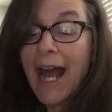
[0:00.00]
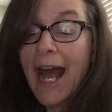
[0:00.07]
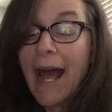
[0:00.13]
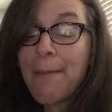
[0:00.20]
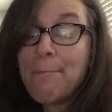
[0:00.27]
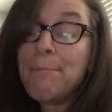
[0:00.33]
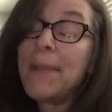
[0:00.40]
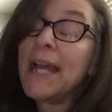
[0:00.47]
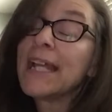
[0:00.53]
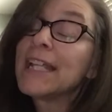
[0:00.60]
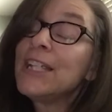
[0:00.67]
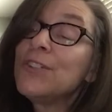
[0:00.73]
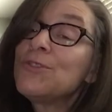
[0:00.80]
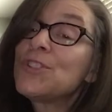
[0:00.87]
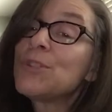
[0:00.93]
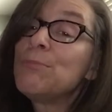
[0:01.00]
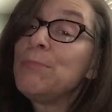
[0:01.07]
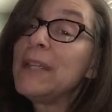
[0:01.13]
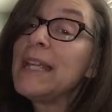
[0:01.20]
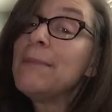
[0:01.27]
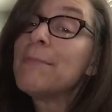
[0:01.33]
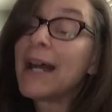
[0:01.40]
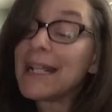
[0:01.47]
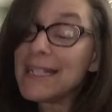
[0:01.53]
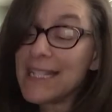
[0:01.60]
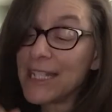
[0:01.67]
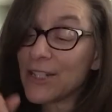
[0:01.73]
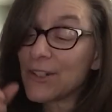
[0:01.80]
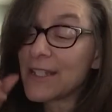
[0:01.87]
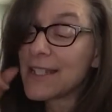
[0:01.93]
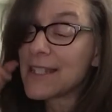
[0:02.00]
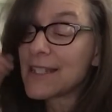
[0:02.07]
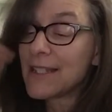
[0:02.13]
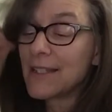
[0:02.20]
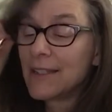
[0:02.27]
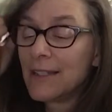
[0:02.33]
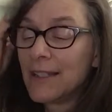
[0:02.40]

I beg you to be my dearest.